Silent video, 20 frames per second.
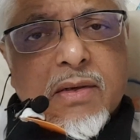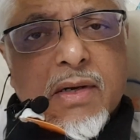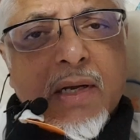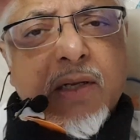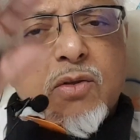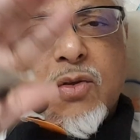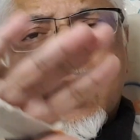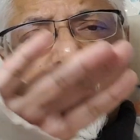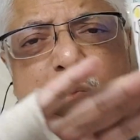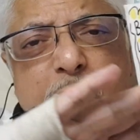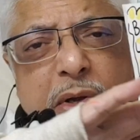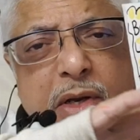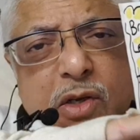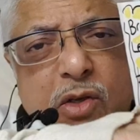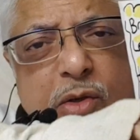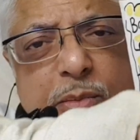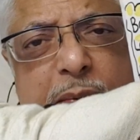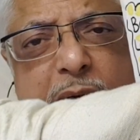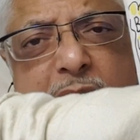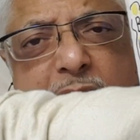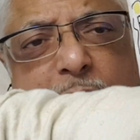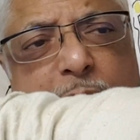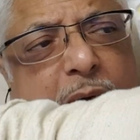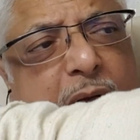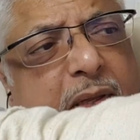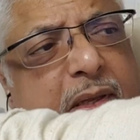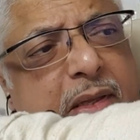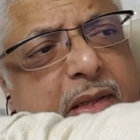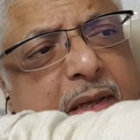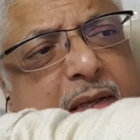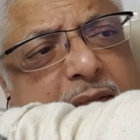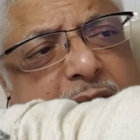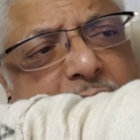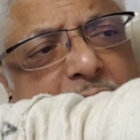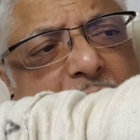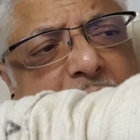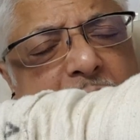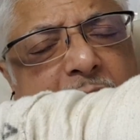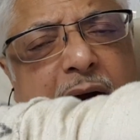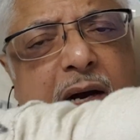Right? Don't worry too much about that. That's
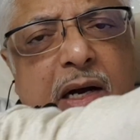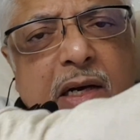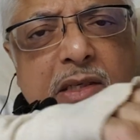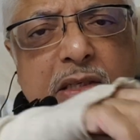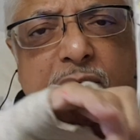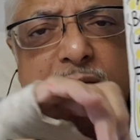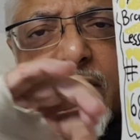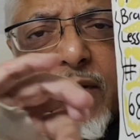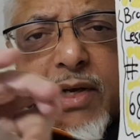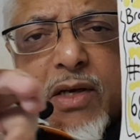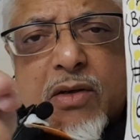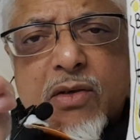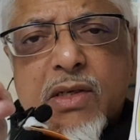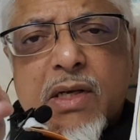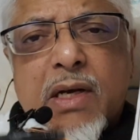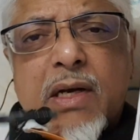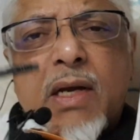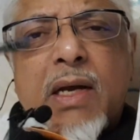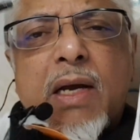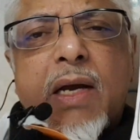the arch of the aorta.